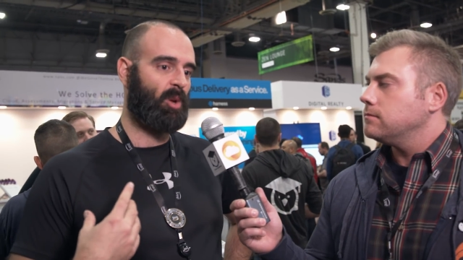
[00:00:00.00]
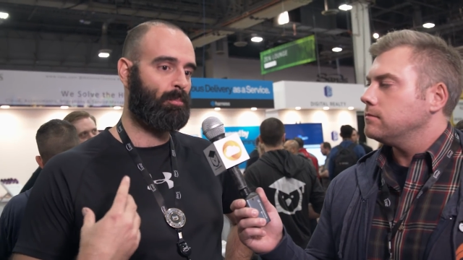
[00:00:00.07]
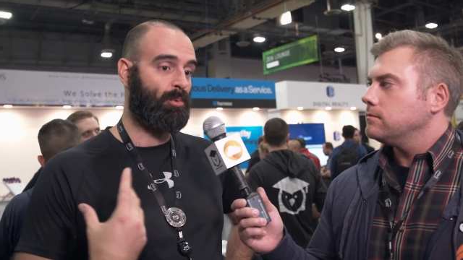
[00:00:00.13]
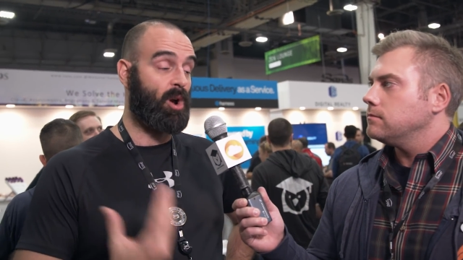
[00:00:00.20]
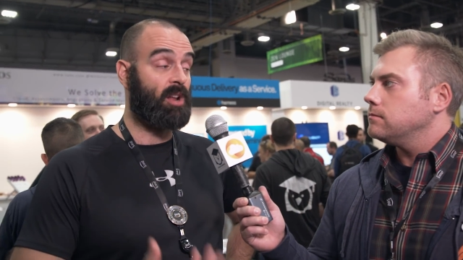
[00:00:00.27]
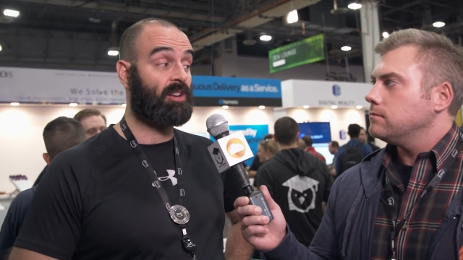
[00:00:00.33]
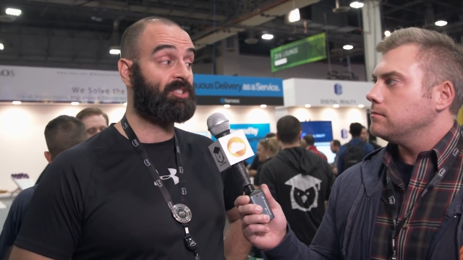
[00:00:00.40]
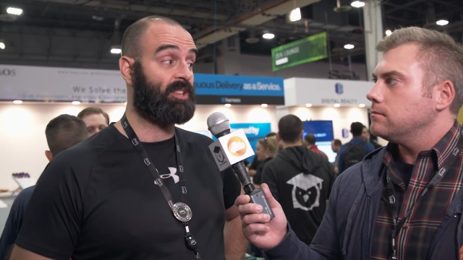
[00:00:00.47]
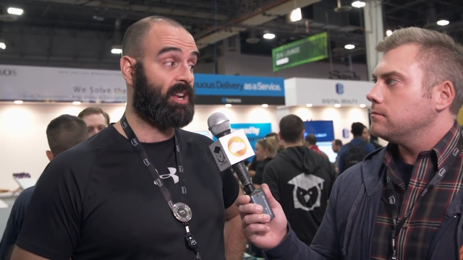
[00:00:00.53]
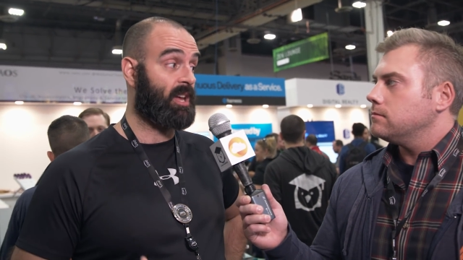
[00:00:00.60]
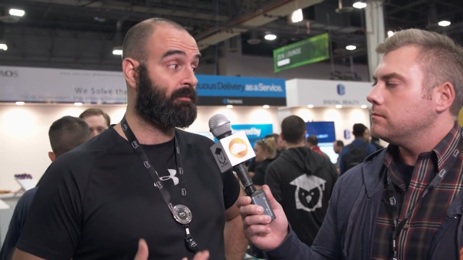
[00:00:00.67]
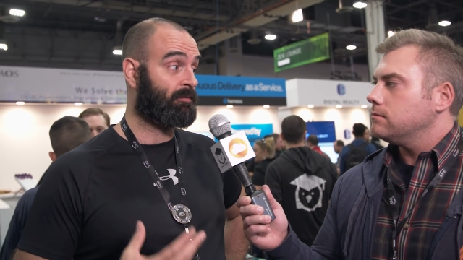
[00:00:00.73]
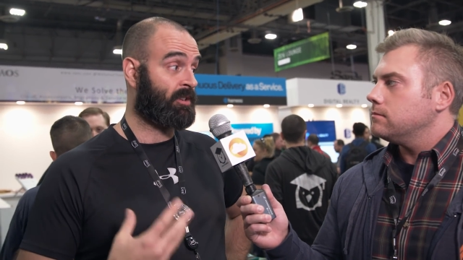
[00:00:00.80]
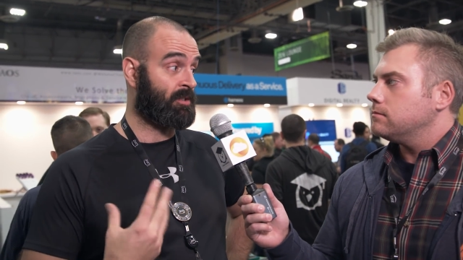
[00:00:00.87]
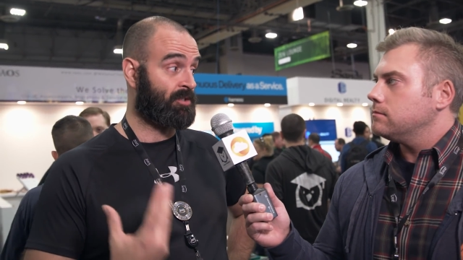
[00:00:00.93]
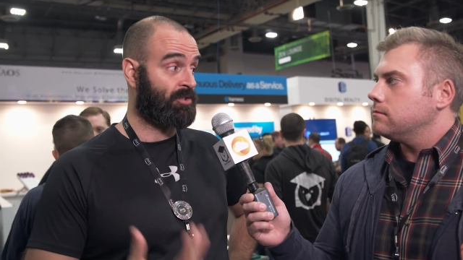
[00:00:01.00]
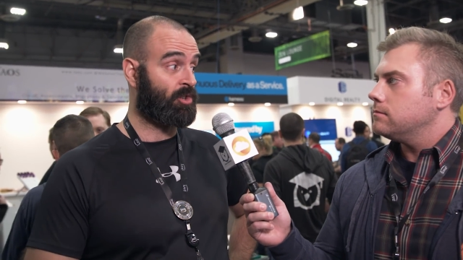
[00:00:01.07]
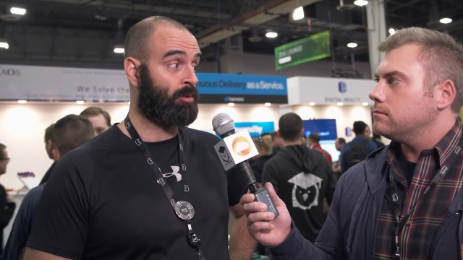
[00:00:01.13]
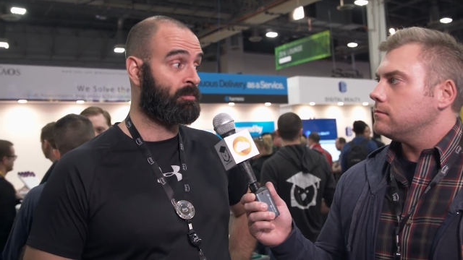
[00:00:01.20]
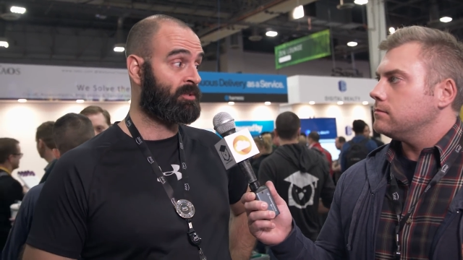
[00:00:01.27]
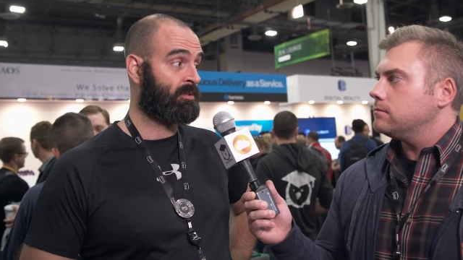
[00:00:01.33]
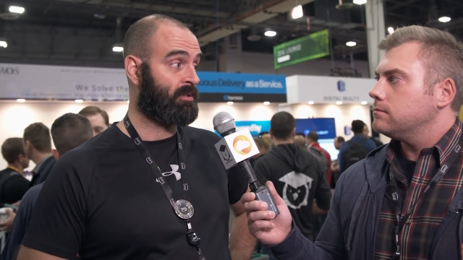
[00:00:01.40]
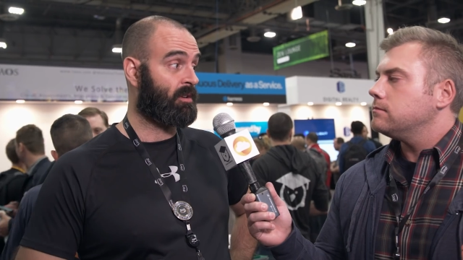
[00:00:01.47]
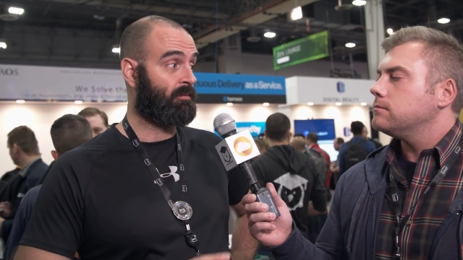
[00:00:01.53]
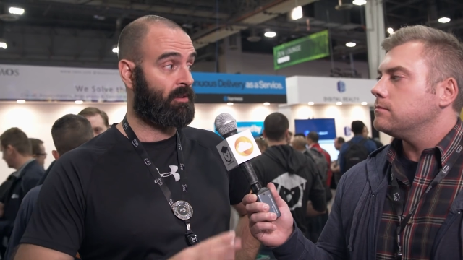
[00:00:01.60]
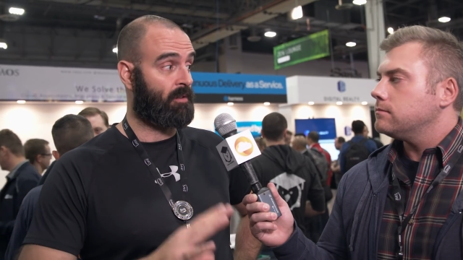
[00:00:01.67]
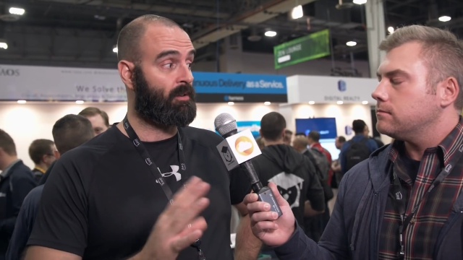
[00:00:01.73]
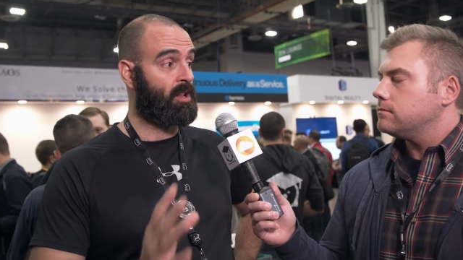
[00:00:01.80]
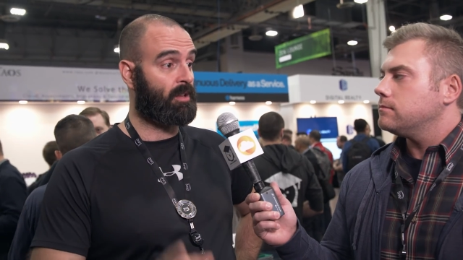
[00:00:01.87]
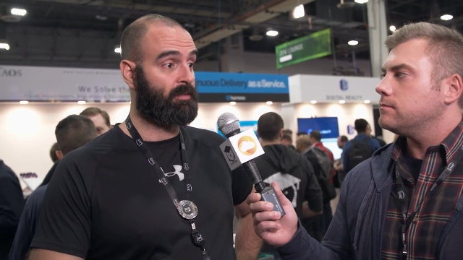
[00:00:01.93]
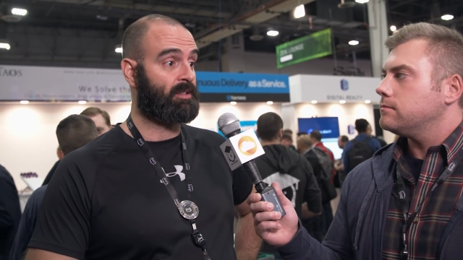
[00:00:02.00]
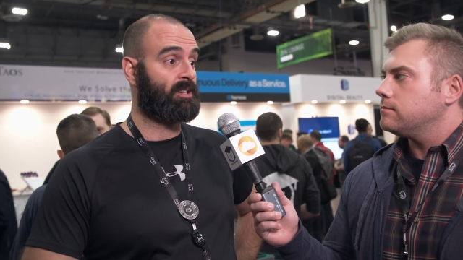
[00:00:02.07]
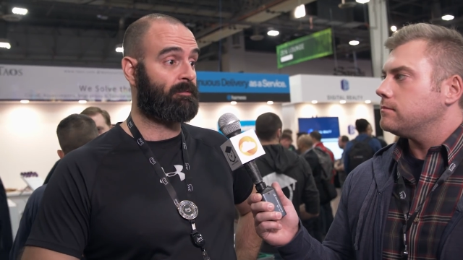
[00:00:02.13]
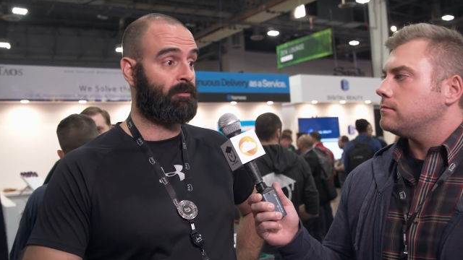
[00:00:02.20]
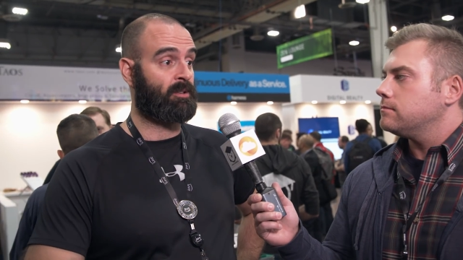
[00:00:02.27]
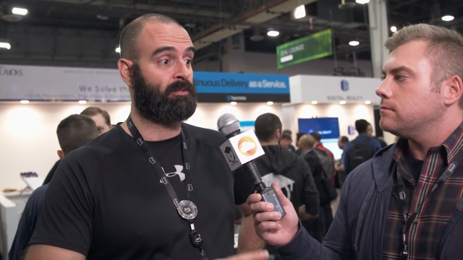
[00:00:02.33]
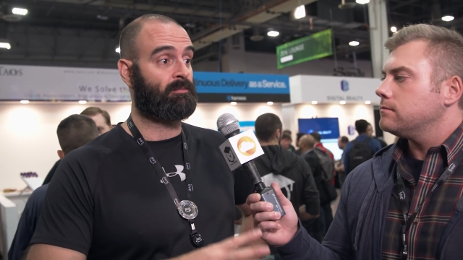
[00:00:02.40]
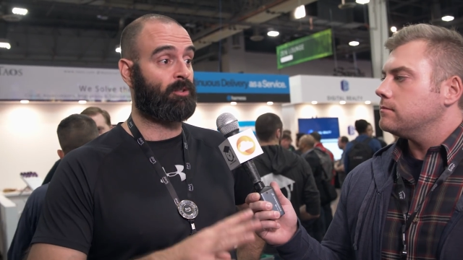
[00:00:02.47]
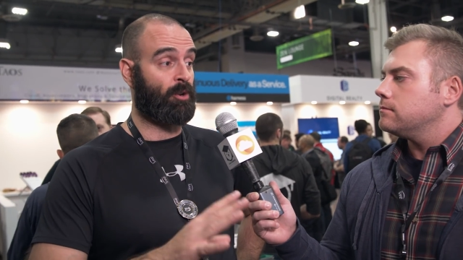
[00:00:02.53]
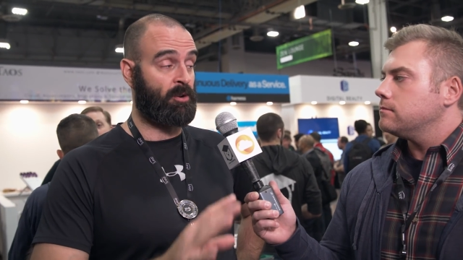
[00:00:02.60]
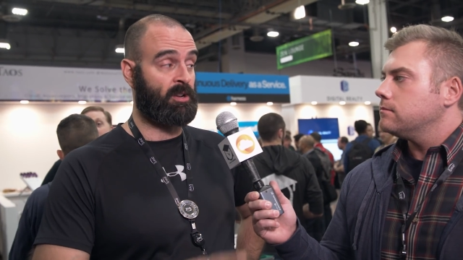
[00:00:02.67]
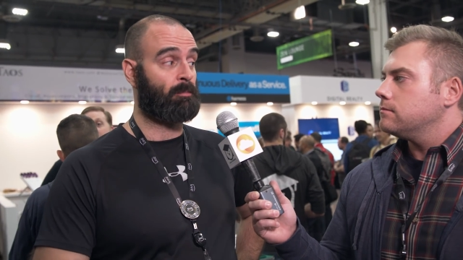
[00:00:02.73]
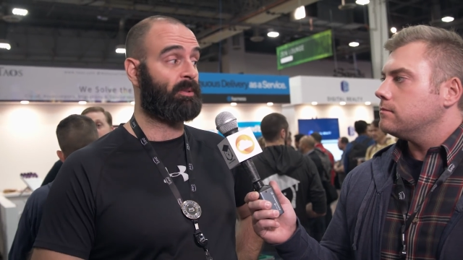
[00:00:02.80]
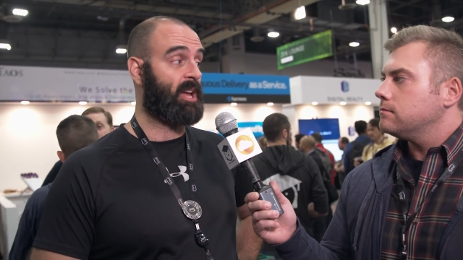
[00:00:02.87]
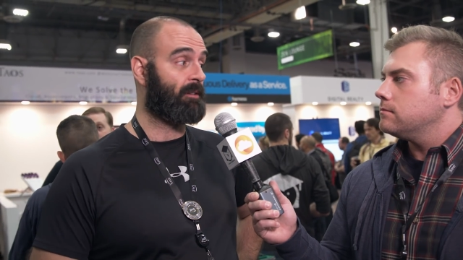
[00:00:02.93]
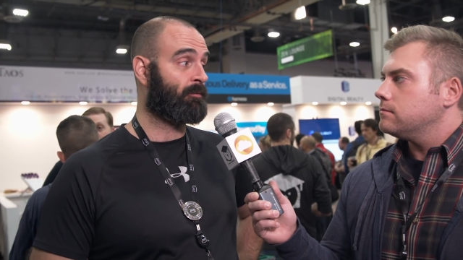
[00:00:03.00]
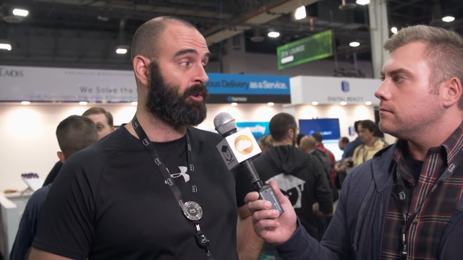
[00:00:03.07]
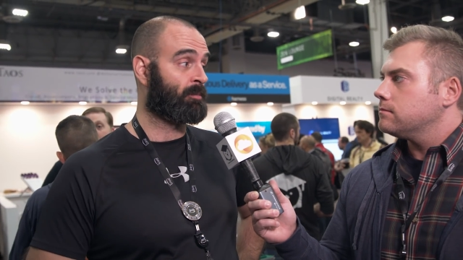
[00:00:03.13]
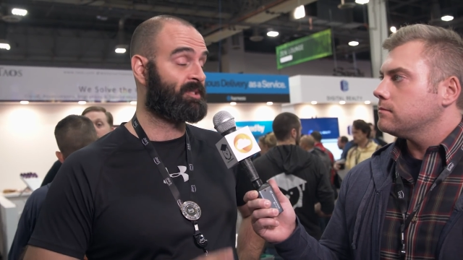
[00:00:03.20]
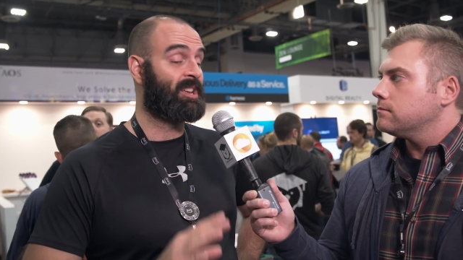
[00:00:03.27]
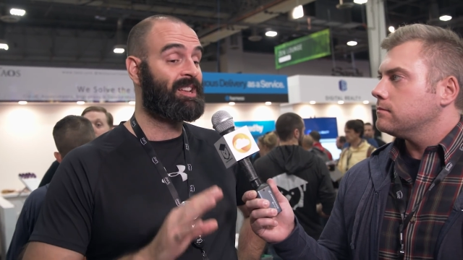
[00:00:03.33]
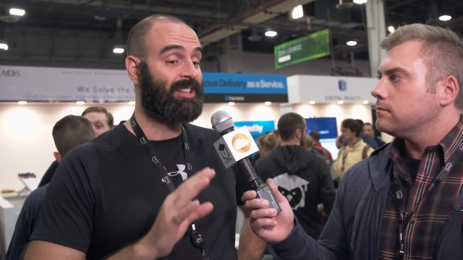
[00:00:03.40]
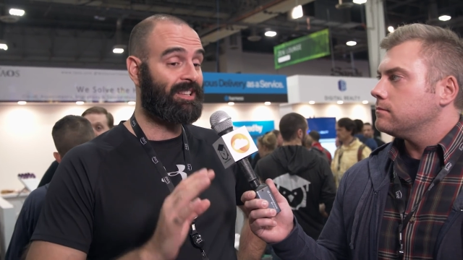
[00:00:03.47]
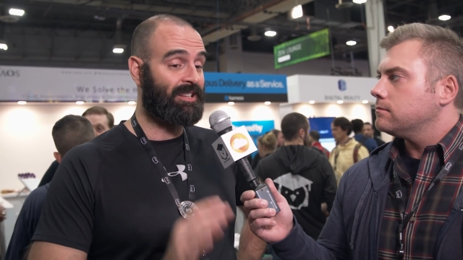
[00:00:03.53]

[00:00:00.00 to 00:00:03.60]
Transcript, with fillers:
Speaker 1: products that I've consumed, of, of all of the different learning platforms,